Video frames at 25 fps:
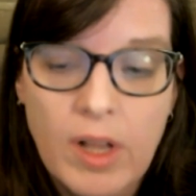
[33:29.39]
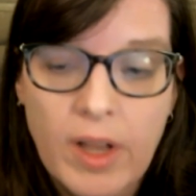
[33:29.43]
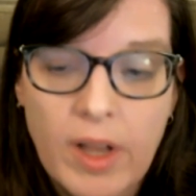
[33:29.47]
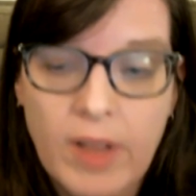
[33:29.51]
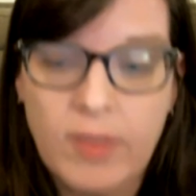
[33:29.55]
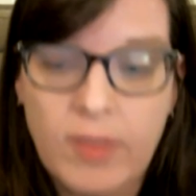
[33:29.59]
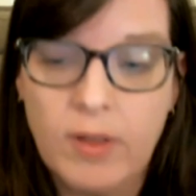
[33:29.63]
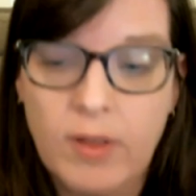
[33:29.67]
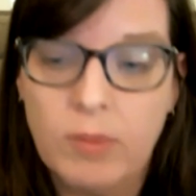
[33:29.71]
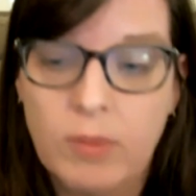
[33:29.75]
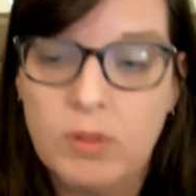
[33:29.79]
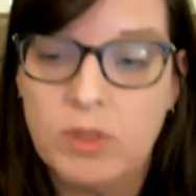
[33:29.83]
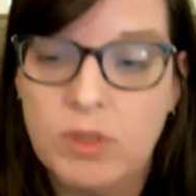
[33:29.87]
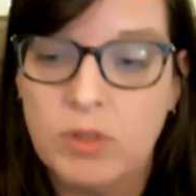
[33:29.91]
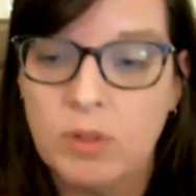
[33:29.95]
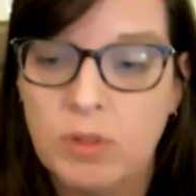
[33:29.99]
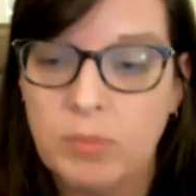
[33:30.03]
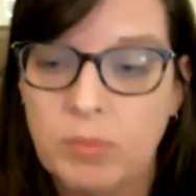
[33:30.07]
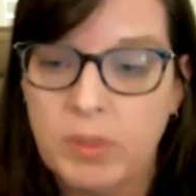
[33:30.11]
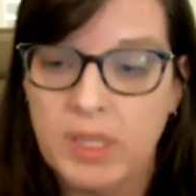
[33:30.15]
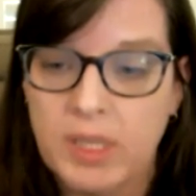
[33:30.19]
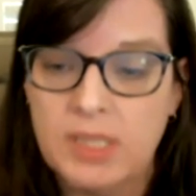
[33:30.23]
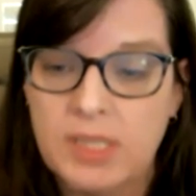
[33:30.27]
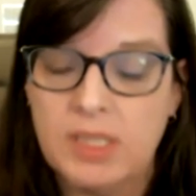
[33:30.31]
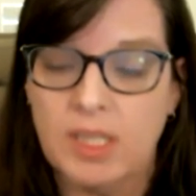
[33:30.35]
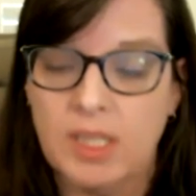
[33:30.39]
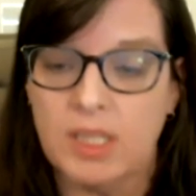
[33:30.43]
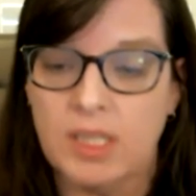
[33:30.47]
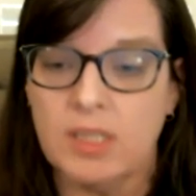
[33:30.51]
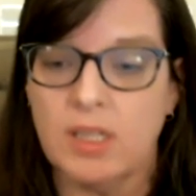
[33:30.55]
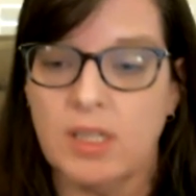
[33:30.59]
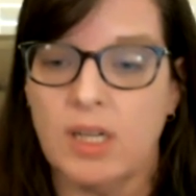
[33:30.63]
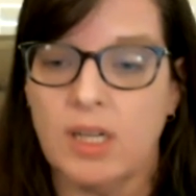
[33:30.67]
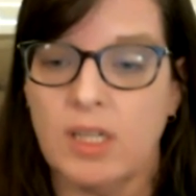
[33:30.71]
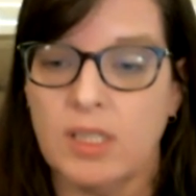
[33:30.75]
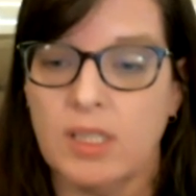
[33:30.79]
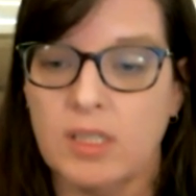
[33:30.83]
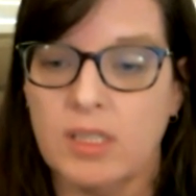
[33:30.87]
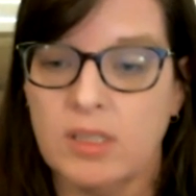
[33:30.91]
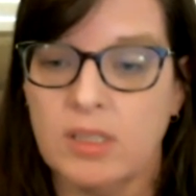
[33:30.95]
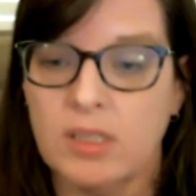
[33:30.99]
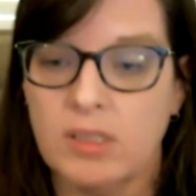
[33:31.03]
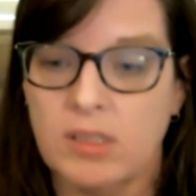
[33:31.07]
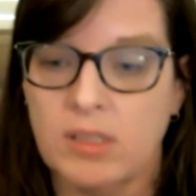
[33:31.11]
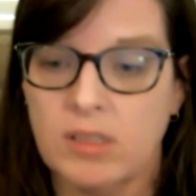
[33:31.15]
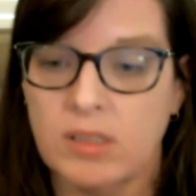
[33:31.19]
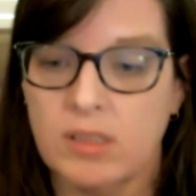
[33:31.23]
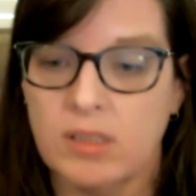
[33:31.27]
And they were doing plate tectonics.